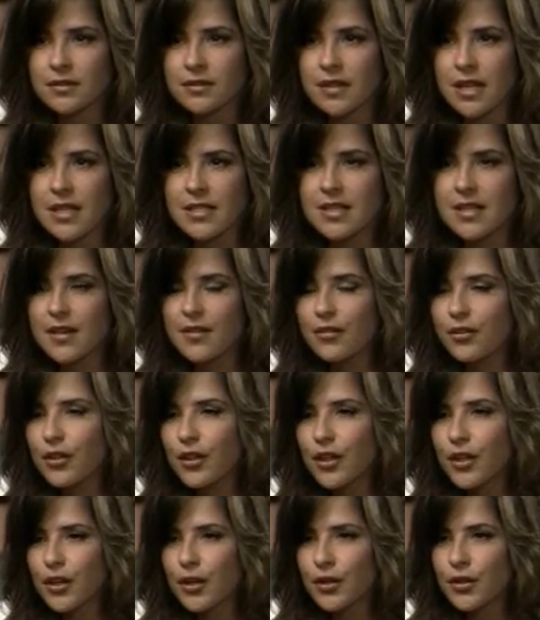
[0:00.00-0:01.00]
Has it ever
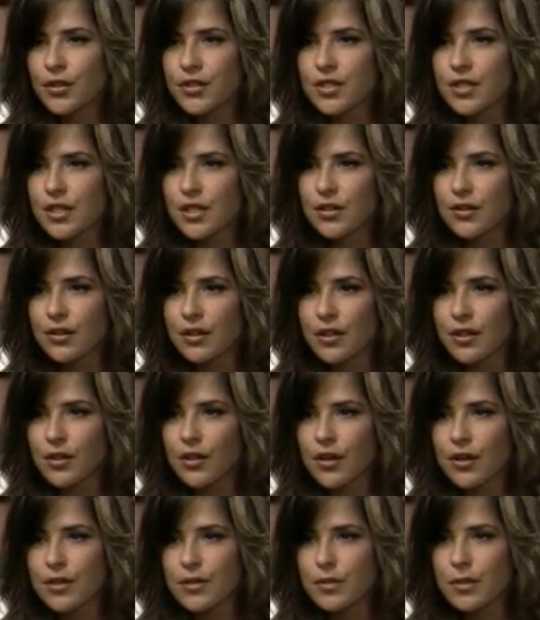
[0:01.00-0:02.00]
occurred to you that your
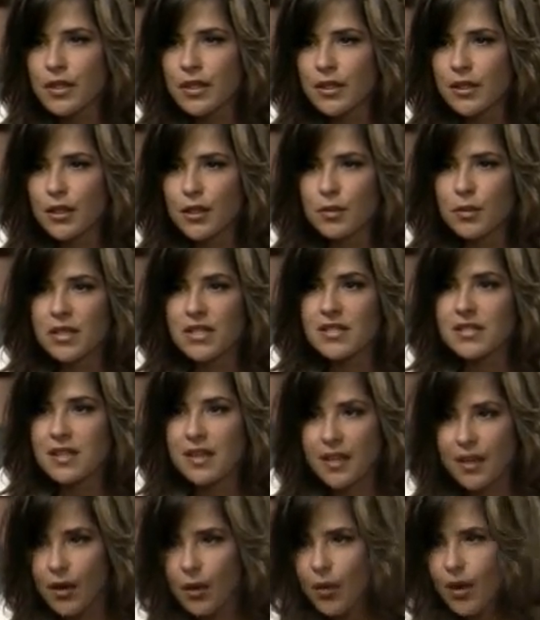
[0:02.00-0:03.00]
husband could be
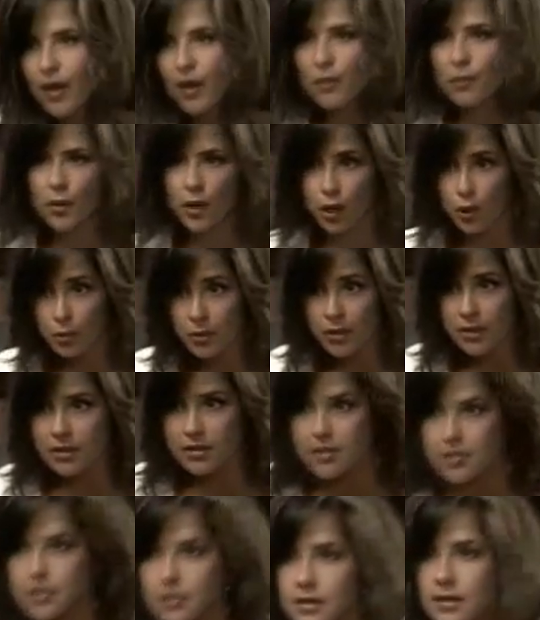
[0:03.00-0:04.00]
staying away on
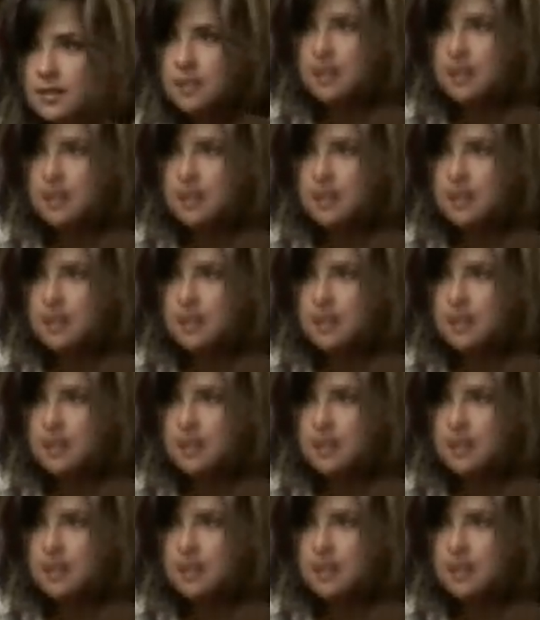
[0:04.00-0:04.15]
purpose?